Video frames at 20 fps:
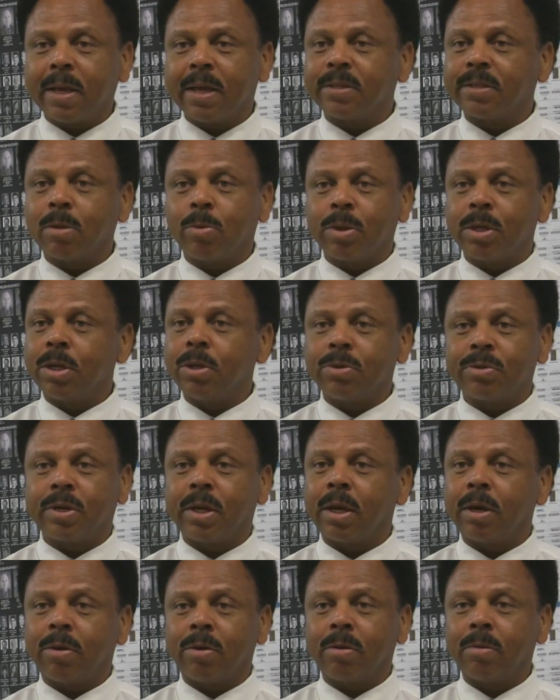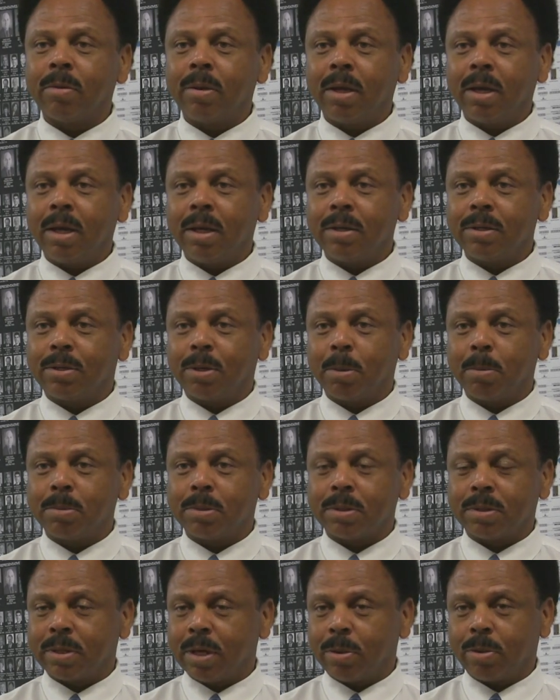things that we use here in
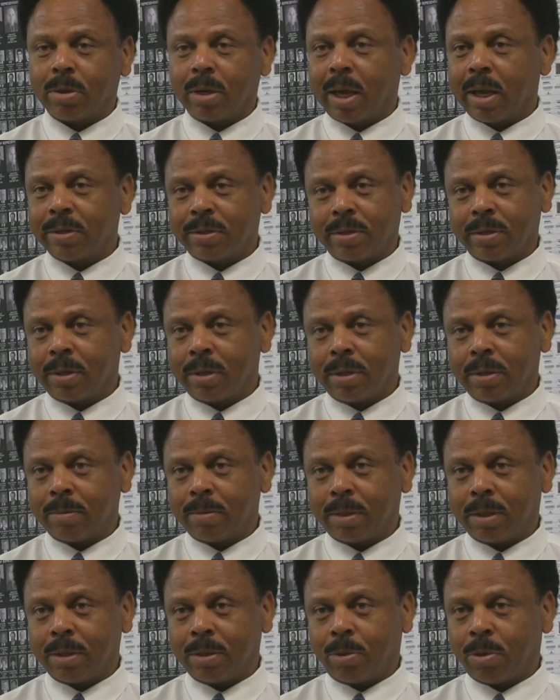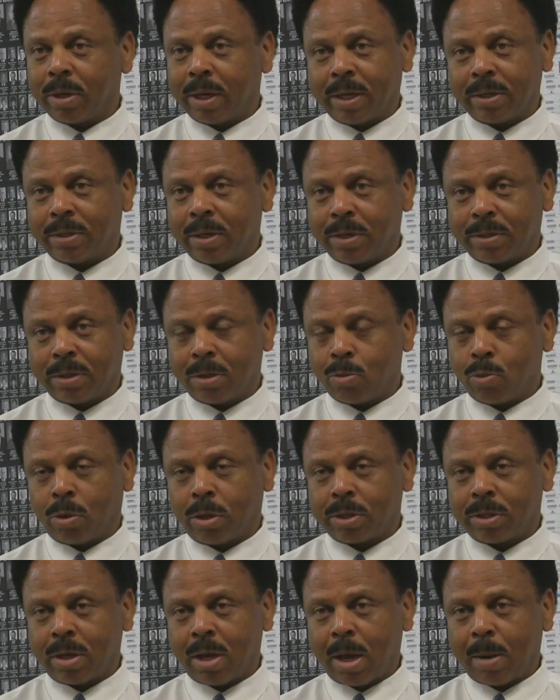terms of synchronizing the organization
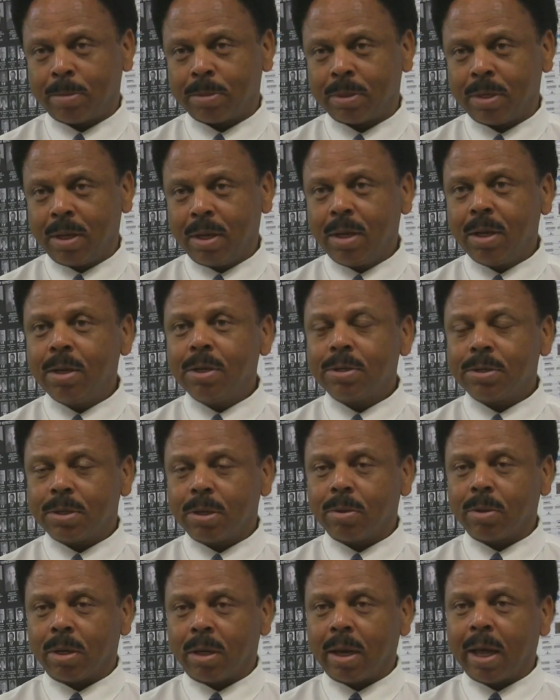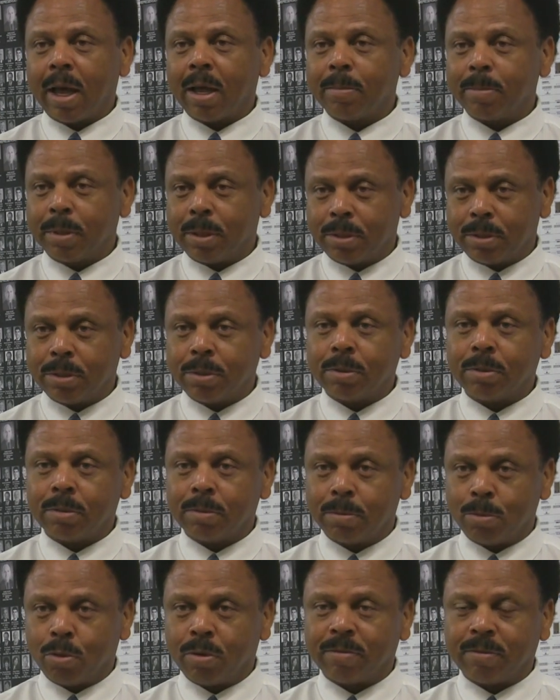workshops. So it allowed me to do
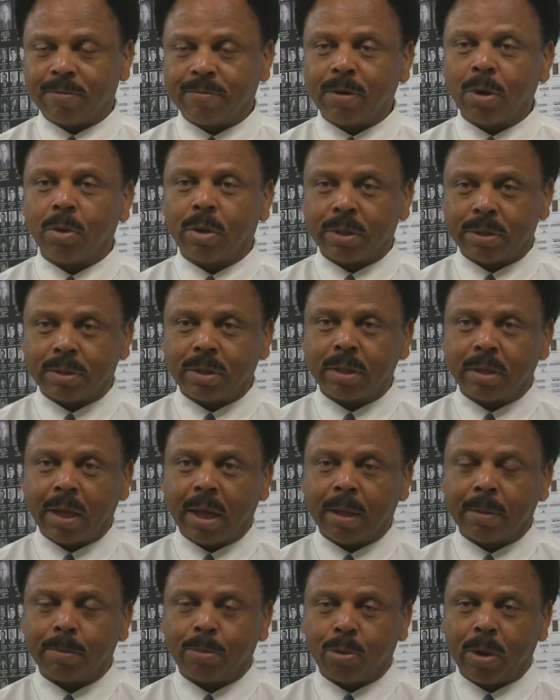more of a focus on that